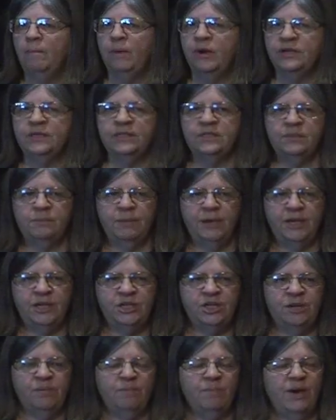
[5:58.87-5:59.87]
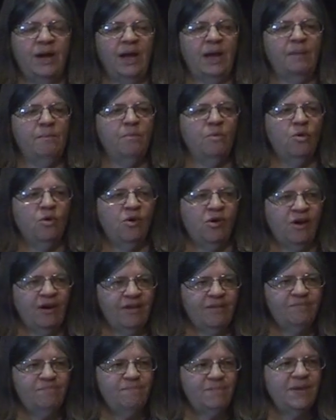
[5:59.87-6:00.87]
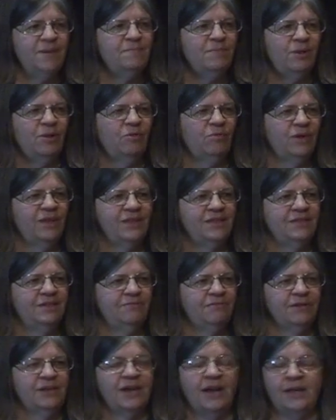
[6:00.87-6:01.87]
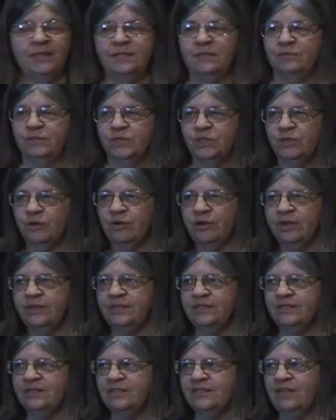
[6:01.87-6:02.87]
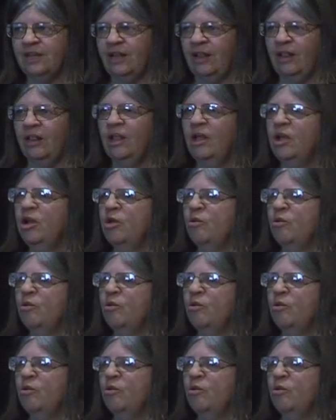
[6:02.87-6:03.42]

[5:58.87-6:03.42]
participation by more people with different kinds of stories to tell,